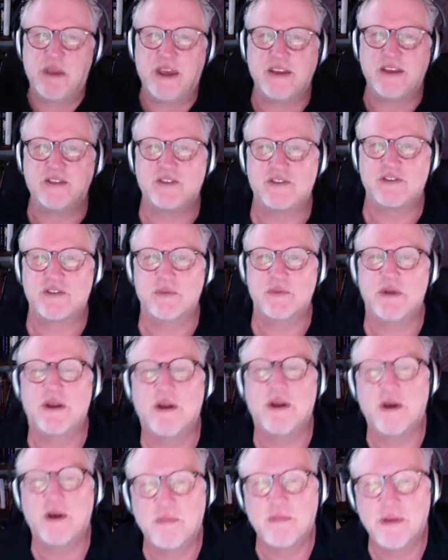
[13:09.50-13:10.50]
system in
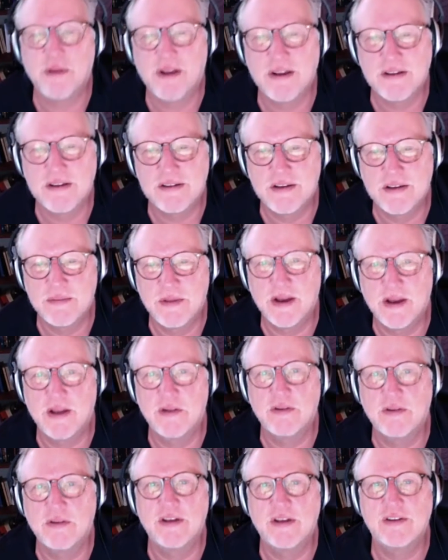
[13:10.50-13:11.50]
here because, among
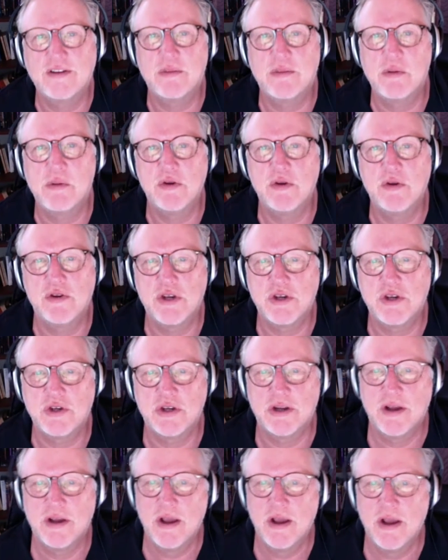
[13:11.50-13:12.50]
other things, I'm a
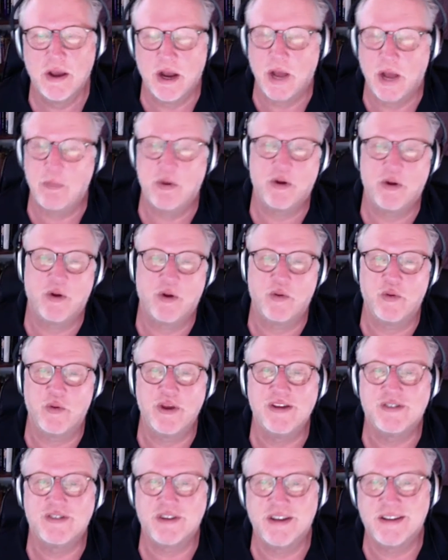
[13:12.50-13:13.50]
musician, and I put on
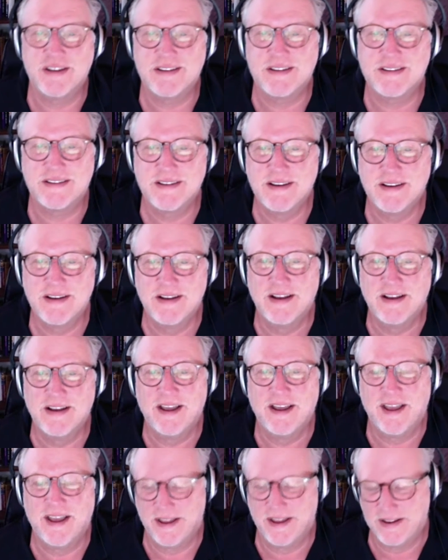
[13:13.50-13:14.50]
Reasonance,
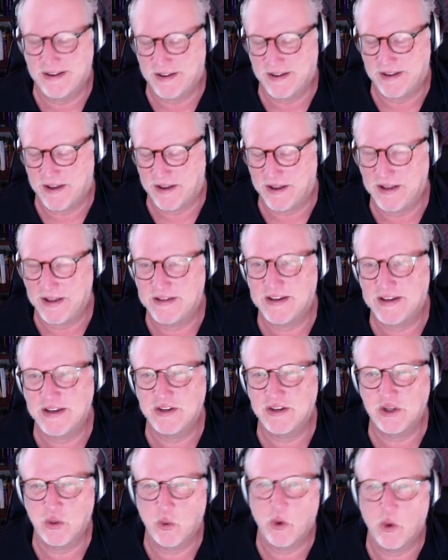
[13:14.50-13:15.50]
and it
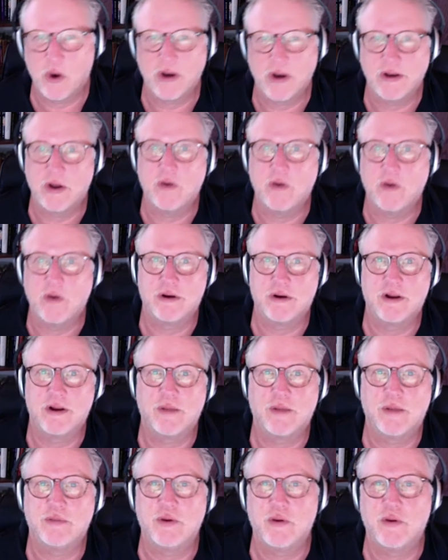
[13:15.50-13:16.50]
says in the warning, don't turn it
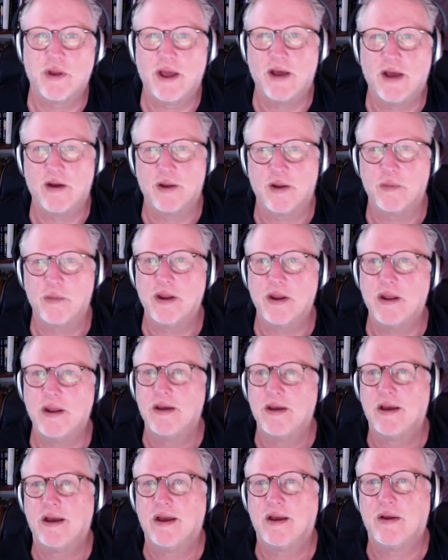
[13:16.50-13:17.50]
up too loud. I mean,
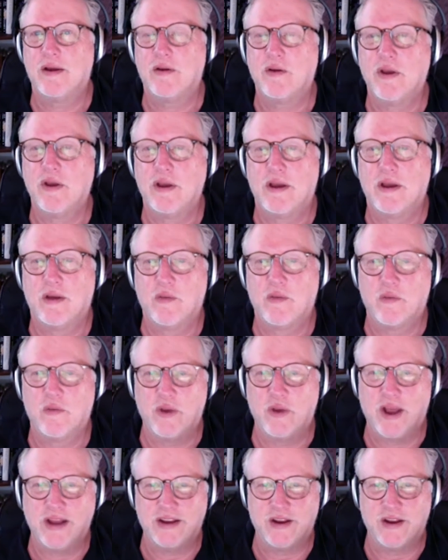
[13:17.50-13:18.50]

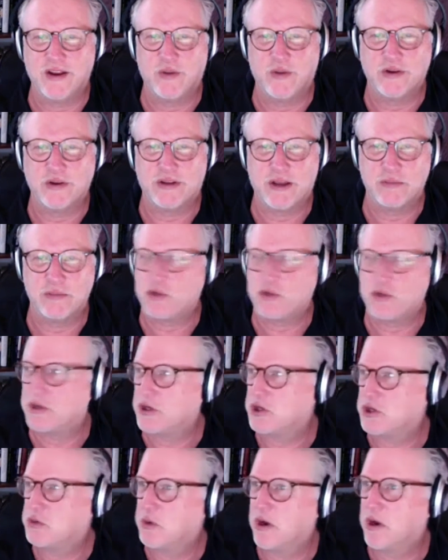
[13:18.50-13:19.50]
I did it one time, just
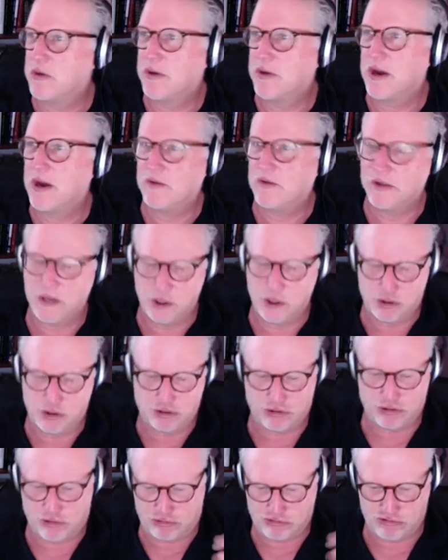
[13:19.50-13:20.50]
experiment. Everything was
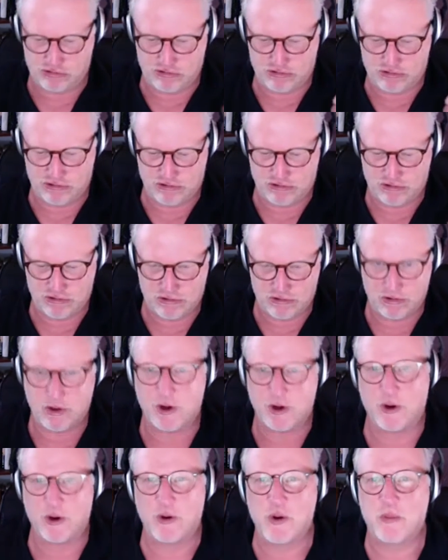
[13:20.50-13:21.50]
just,
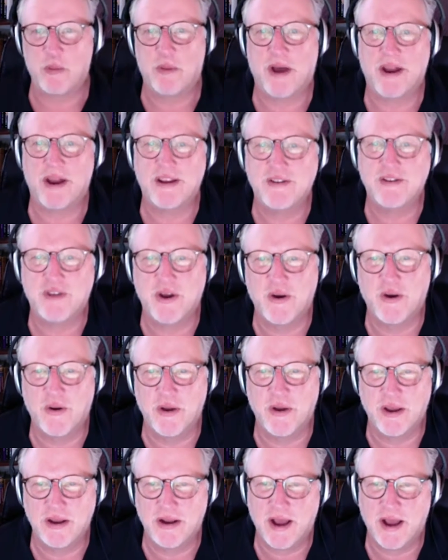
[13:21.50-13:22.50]
your body's
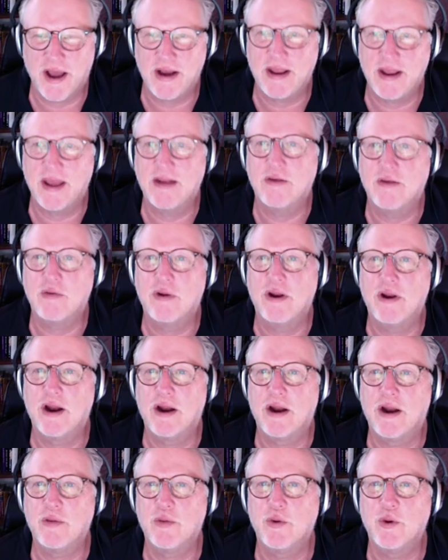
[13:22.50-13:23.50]
going, and Heidi had to run
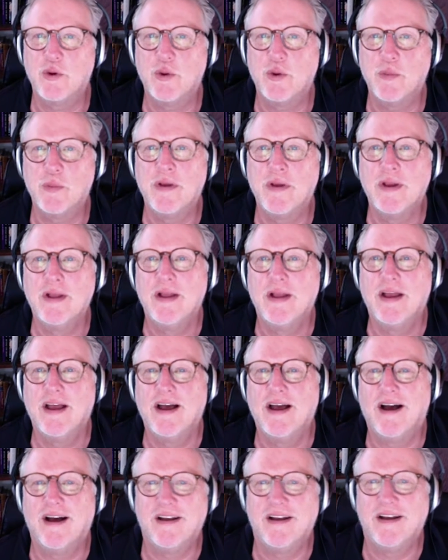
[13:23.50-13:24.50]
out of the room.
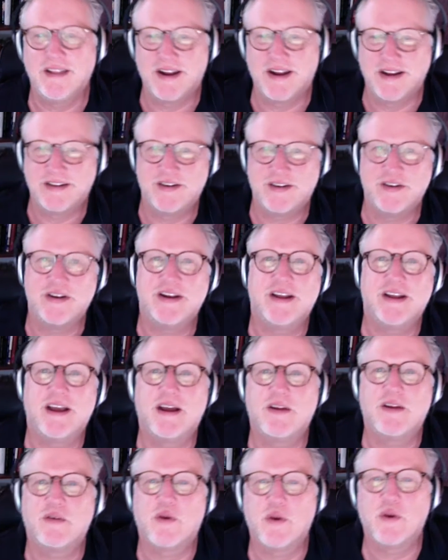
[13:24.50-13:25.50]
Then I turned it
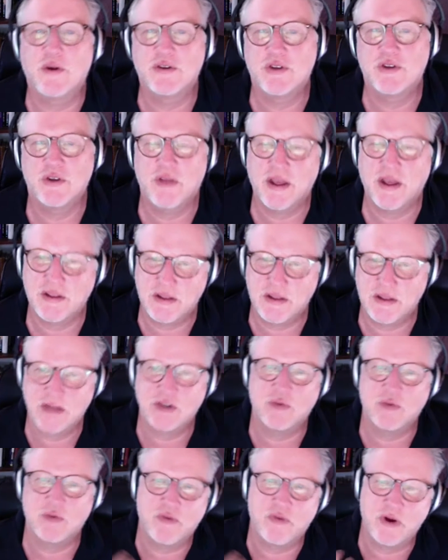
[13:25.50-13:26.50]
down, of course. So
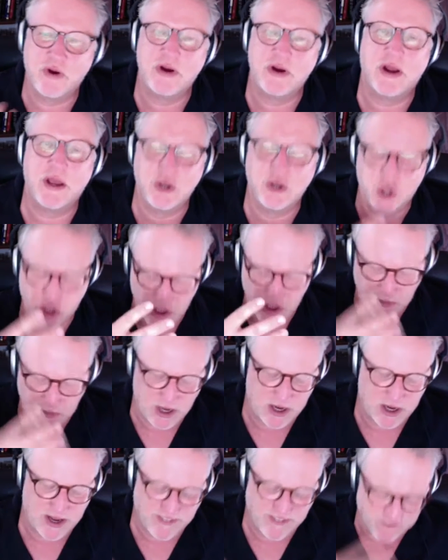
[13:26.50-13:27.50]
that's a very nice,
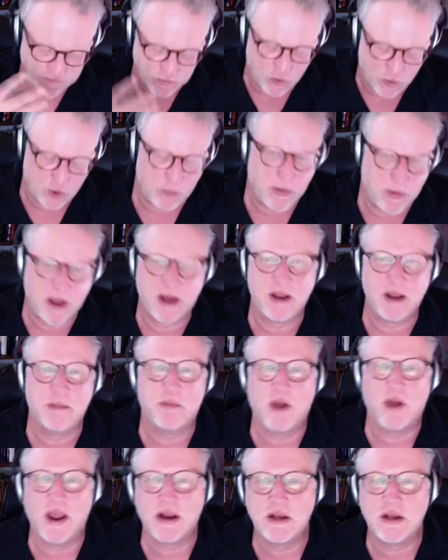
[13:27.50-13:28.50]
stimulating, full body
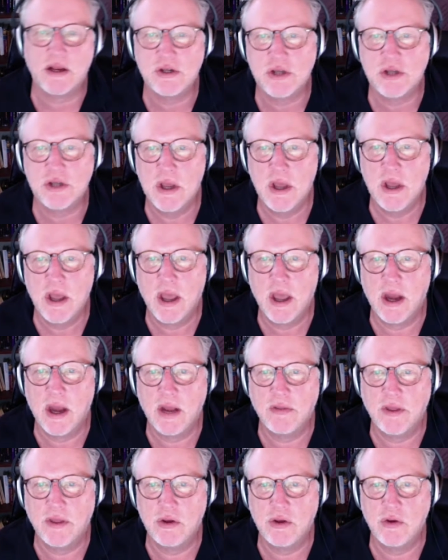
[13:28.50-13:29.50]
practice. And
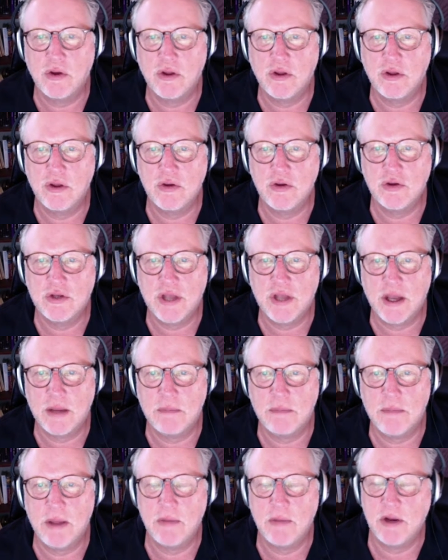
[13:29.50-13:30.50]
I think you can use
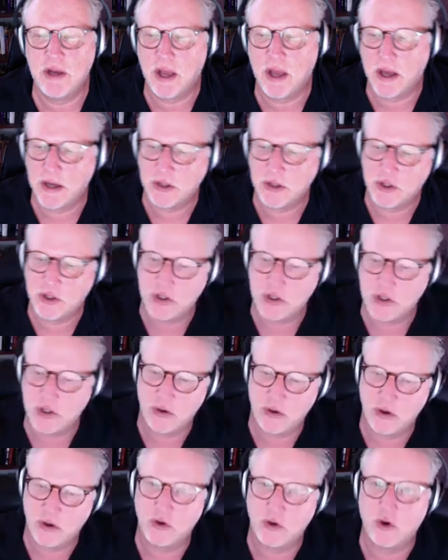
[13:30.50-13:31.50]
that, maybe not as
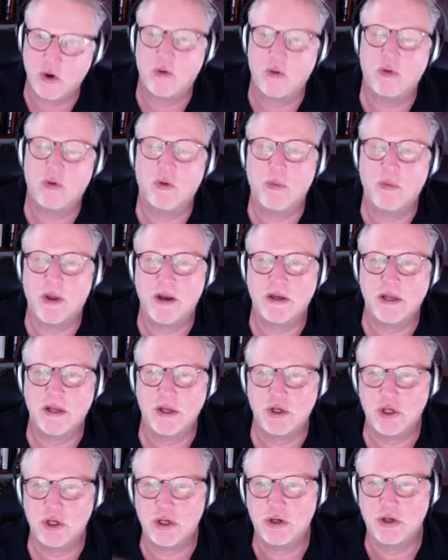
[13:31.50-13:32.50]
your normal
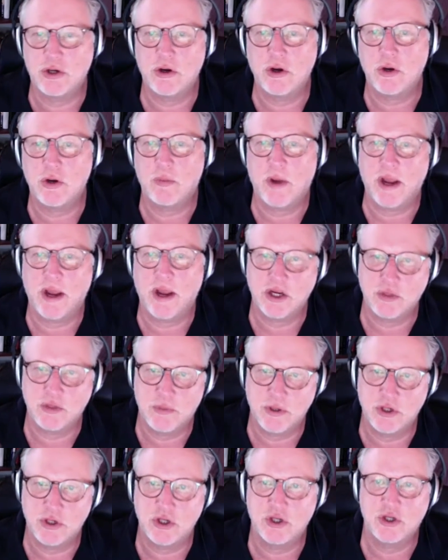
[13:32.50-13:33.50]
meditation interior practice,
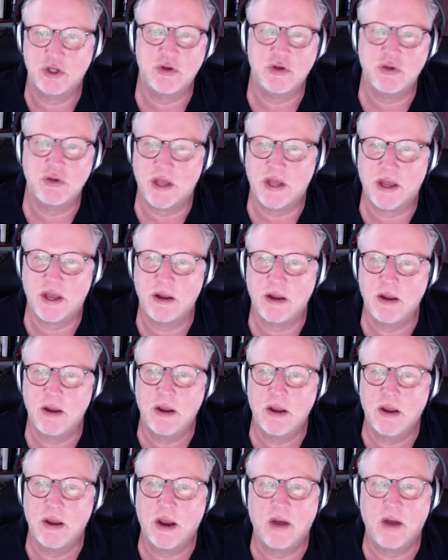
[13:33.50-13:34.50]
but just use that
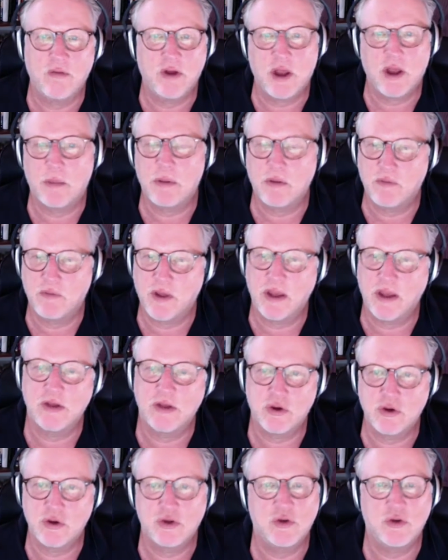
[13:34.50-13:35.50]
every couple of
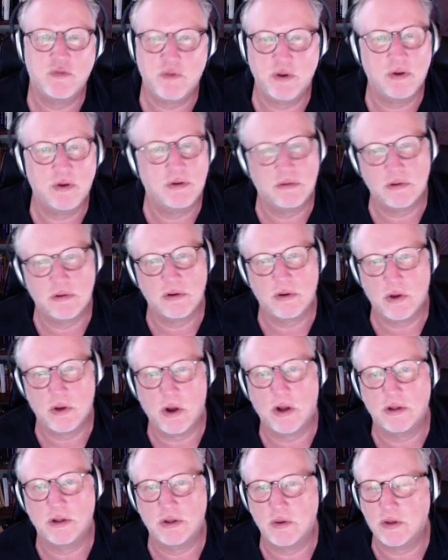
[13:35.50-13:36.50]
days or as you feel
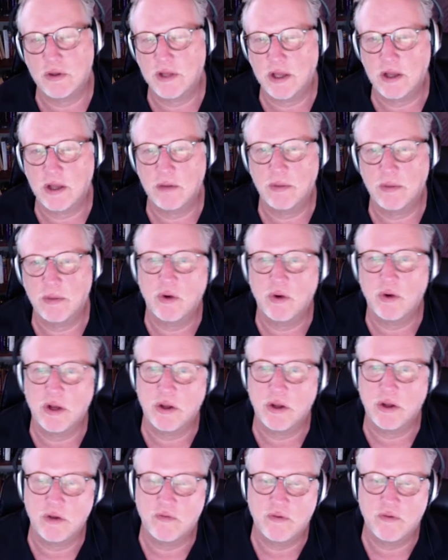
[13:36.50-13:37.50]
called to. I think it'd be really
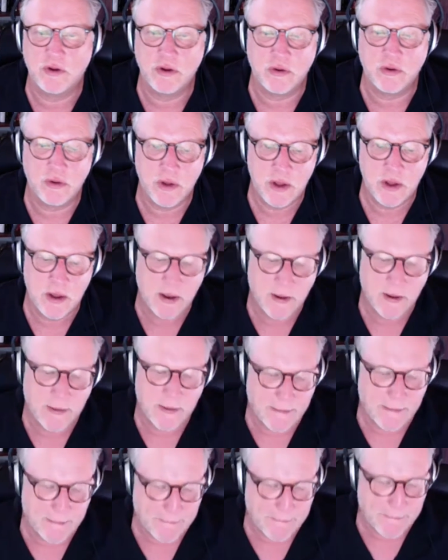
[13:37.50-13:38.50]
good for you.
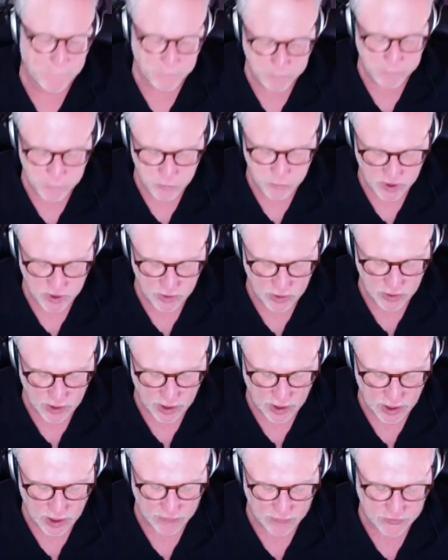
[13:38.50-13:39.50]

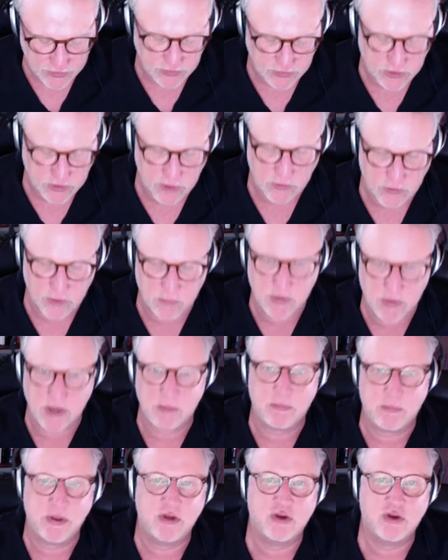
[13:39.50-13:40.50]
I think the
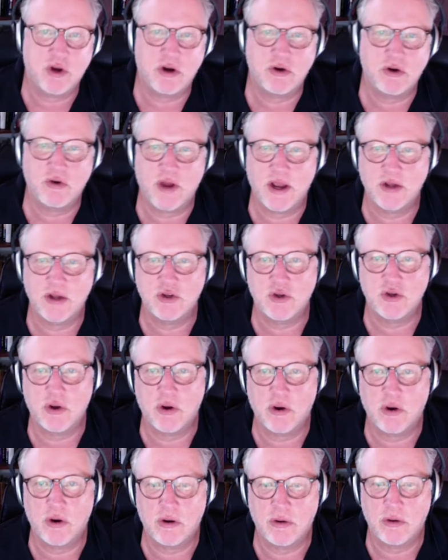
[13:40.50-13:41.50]
PMP starter tracks
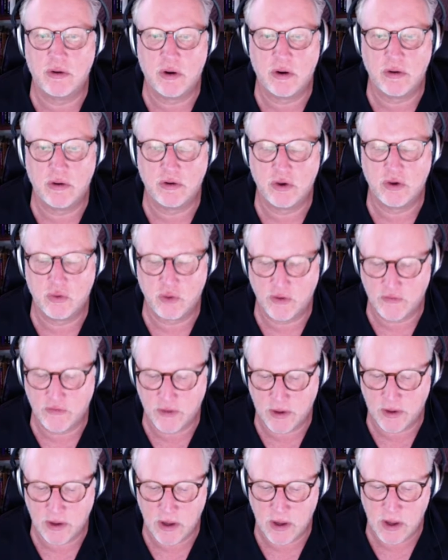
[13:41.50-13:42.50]
are
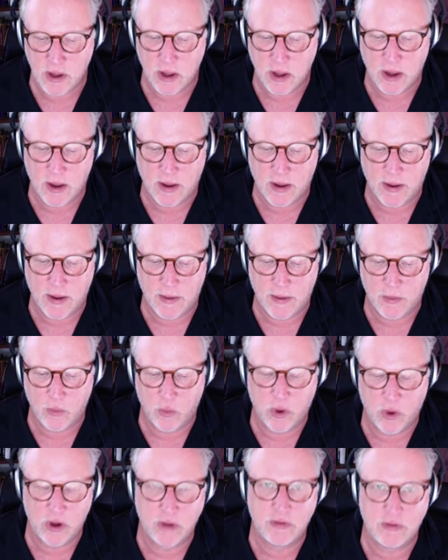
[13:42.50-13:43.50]
terrific.
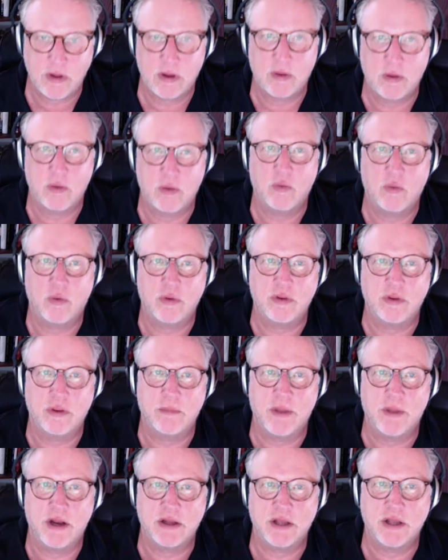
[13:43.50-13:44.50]
One of the
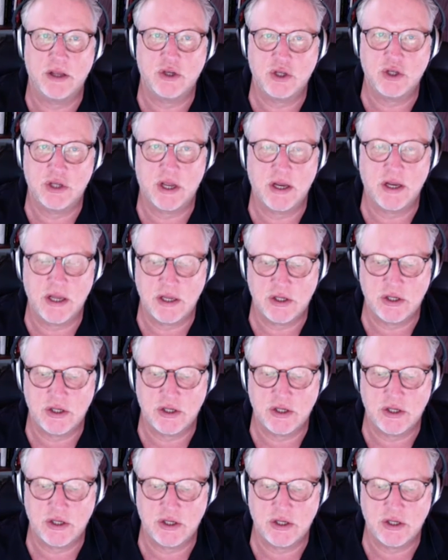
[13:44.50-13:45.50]
meditation techniques
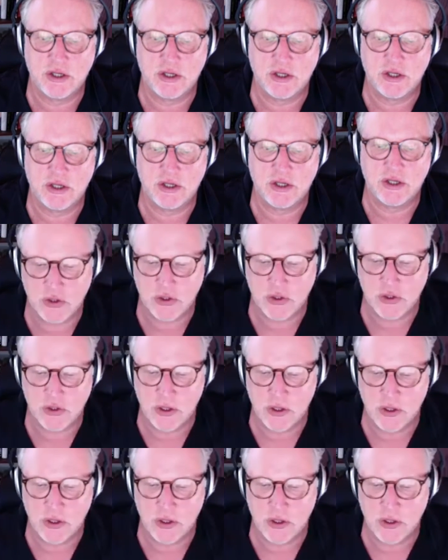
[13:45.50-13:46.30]
that I use,